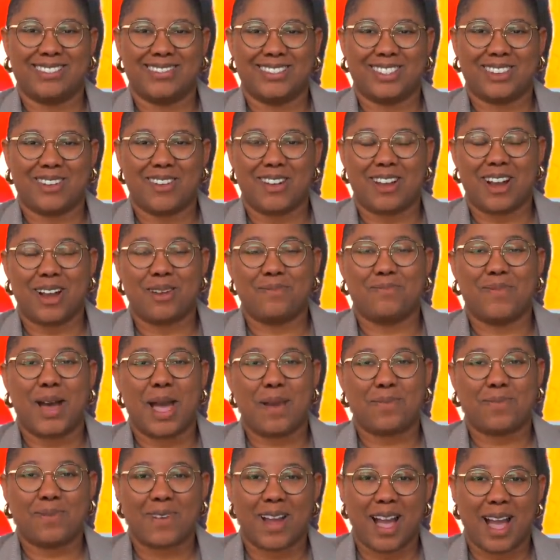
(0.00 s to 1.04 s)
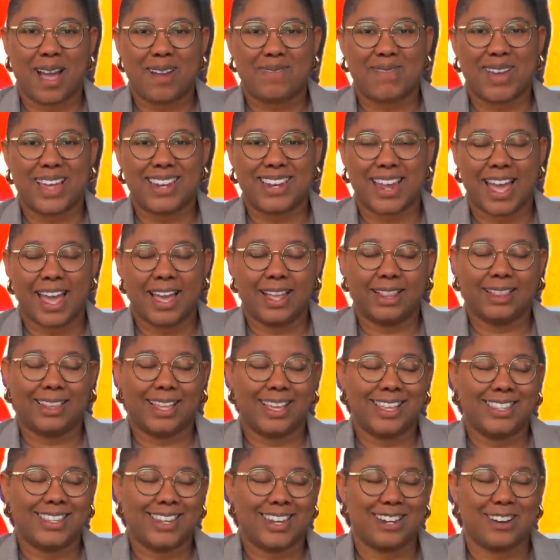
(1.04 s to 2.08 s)
So it's going on my Prime Day
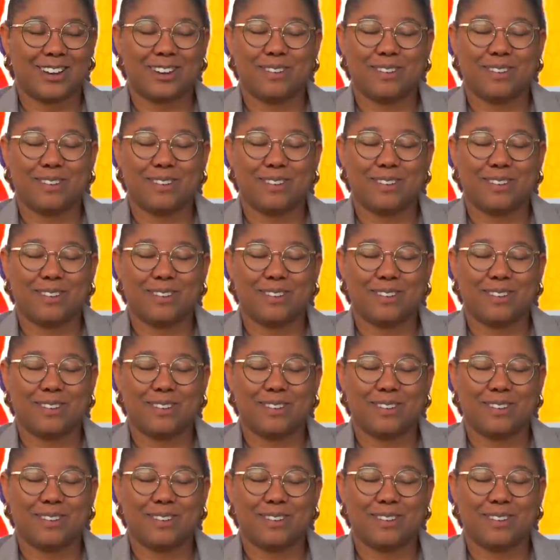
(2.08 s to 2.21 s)
list in